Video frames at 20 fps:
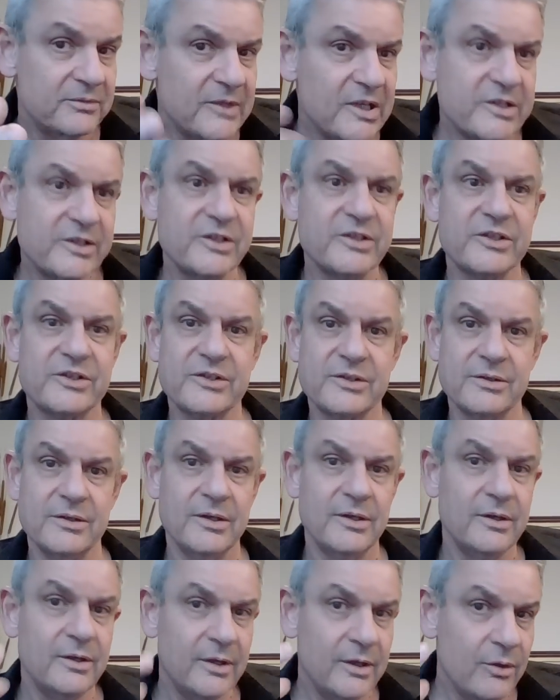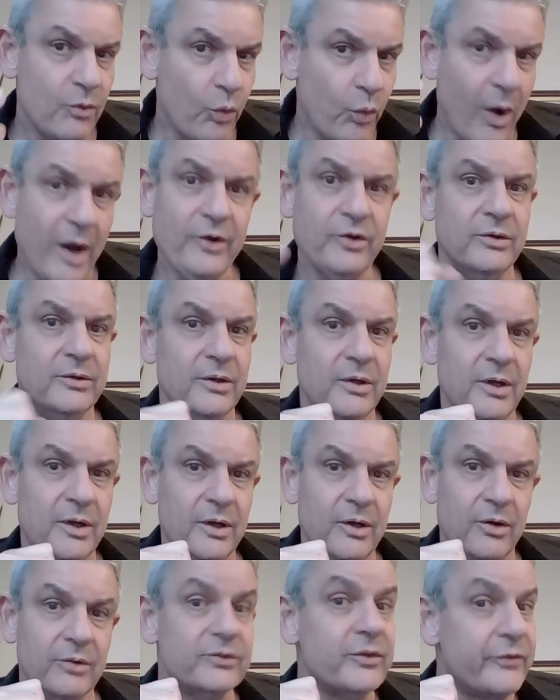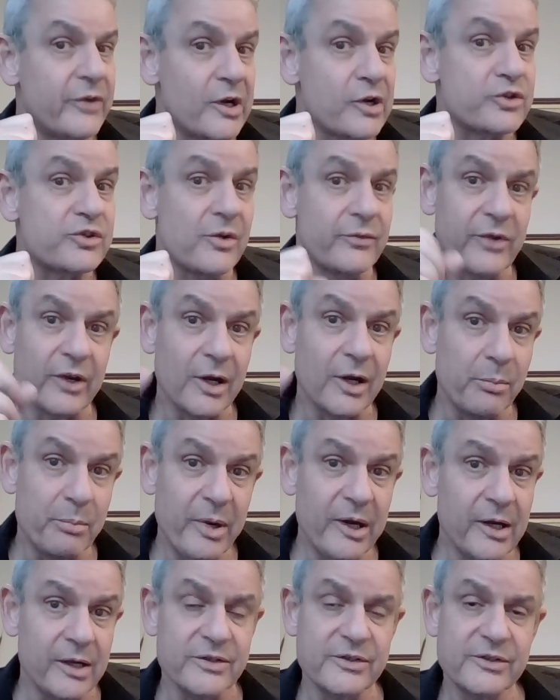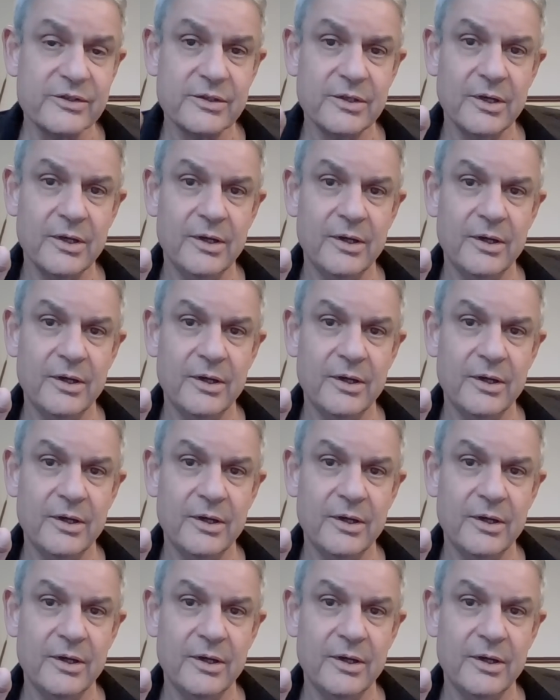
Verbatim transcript: This is one of the philosophical pillars